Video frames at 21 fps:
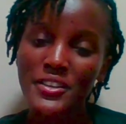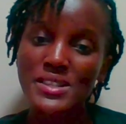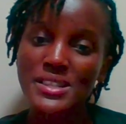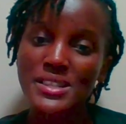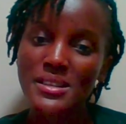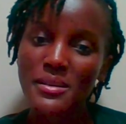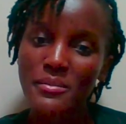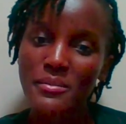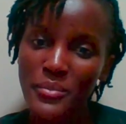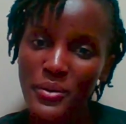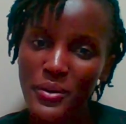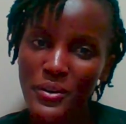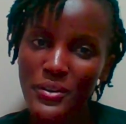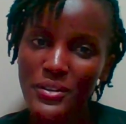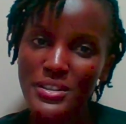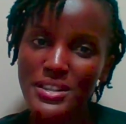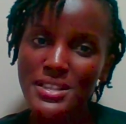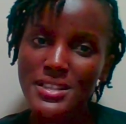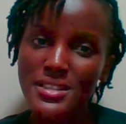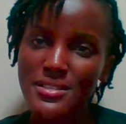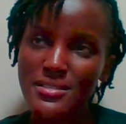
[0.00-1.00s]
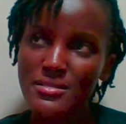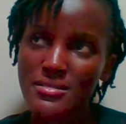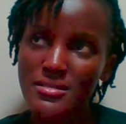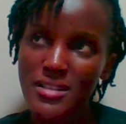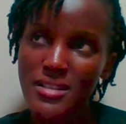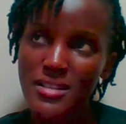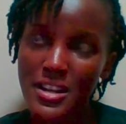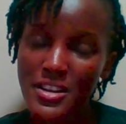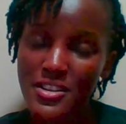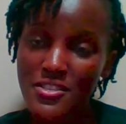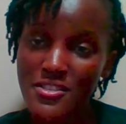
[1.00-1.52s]
support
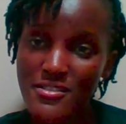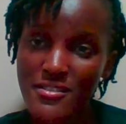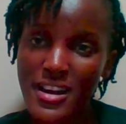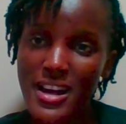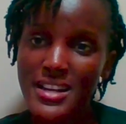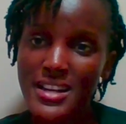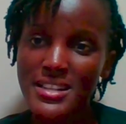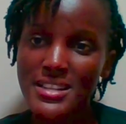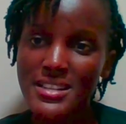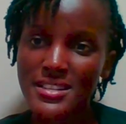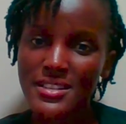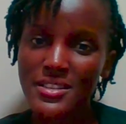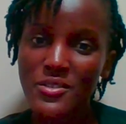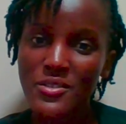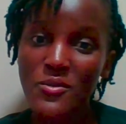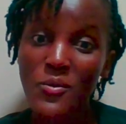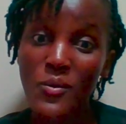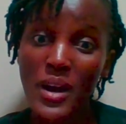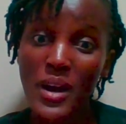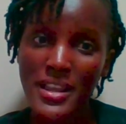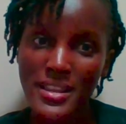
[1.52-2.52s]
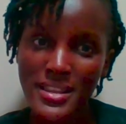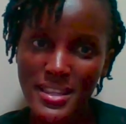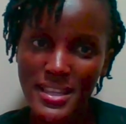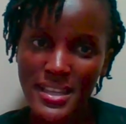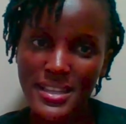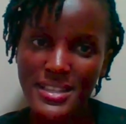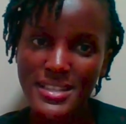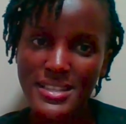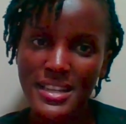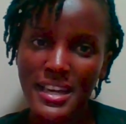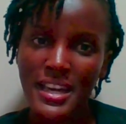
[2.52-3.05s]
and grant worth
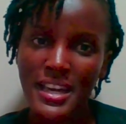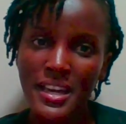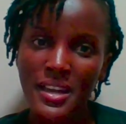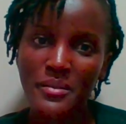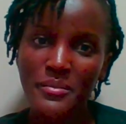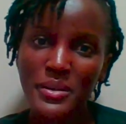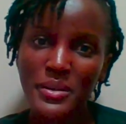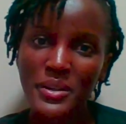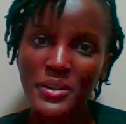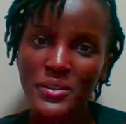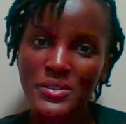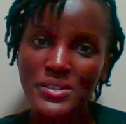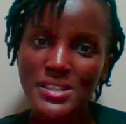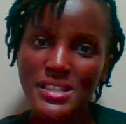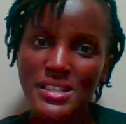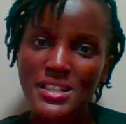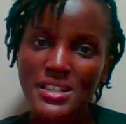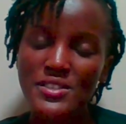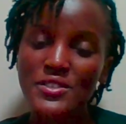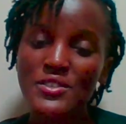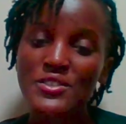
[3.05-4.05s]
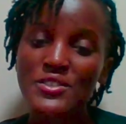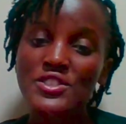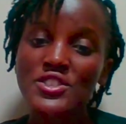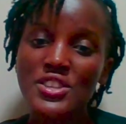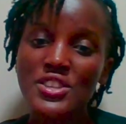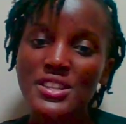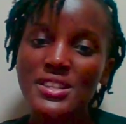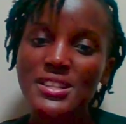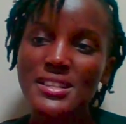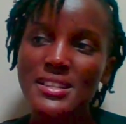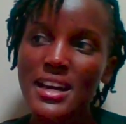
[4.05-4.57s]
it, because it's not
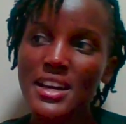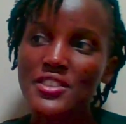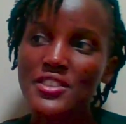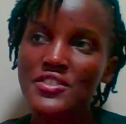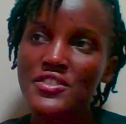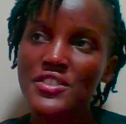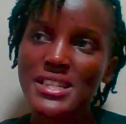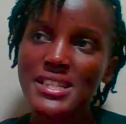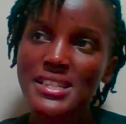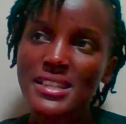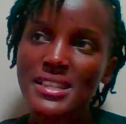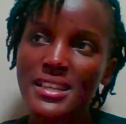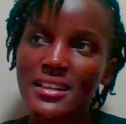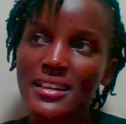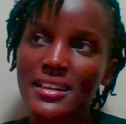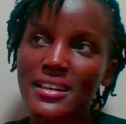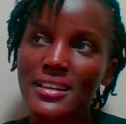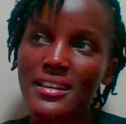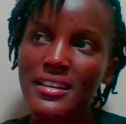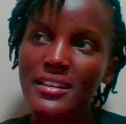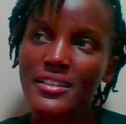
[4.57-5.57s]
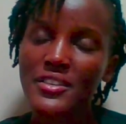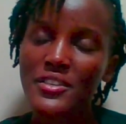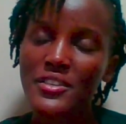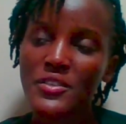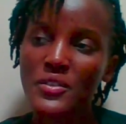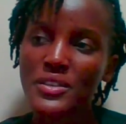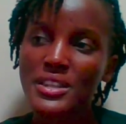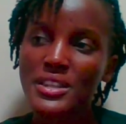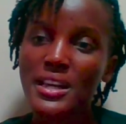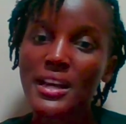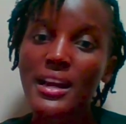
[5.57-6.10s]
just addressing
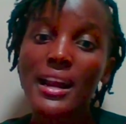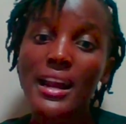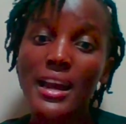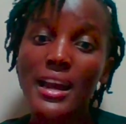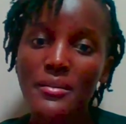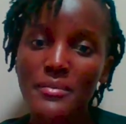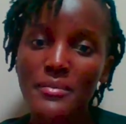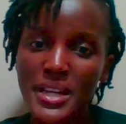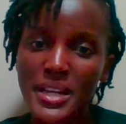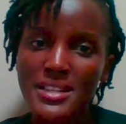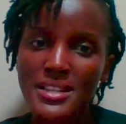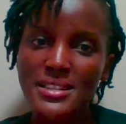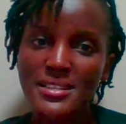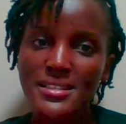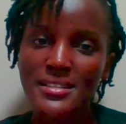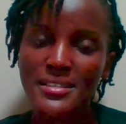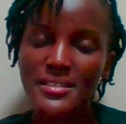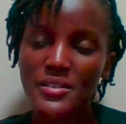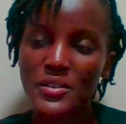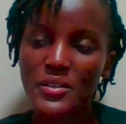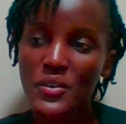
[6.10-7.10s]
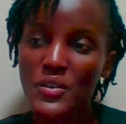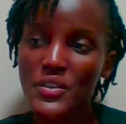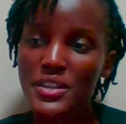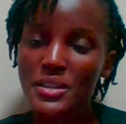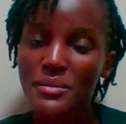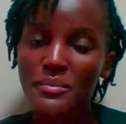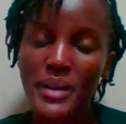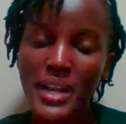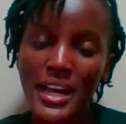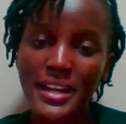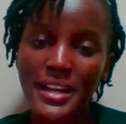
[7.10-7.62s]
the climate or
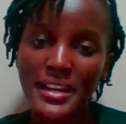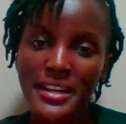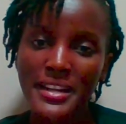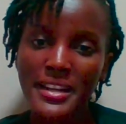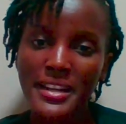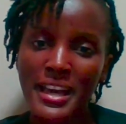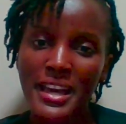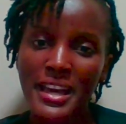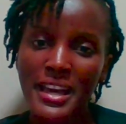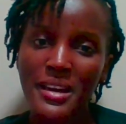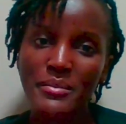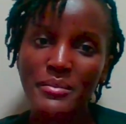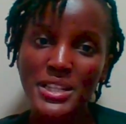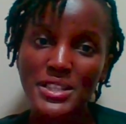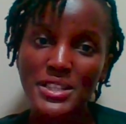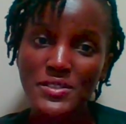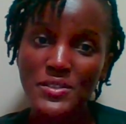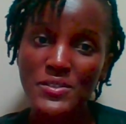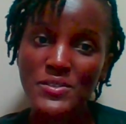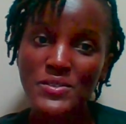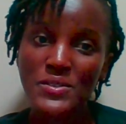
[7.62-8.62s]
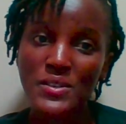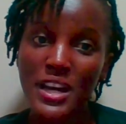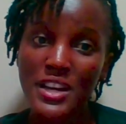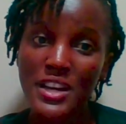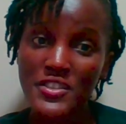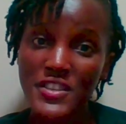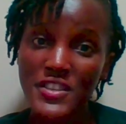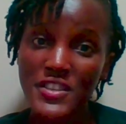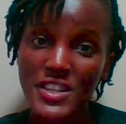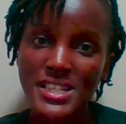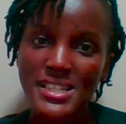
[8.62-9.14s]
the planet, but it's also
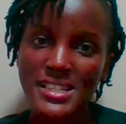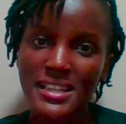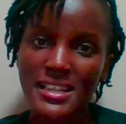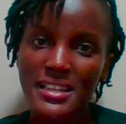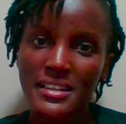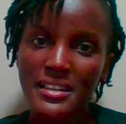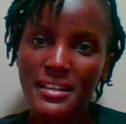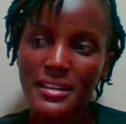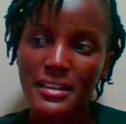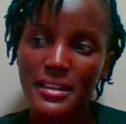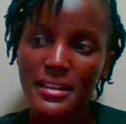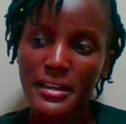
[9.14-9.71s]
addressing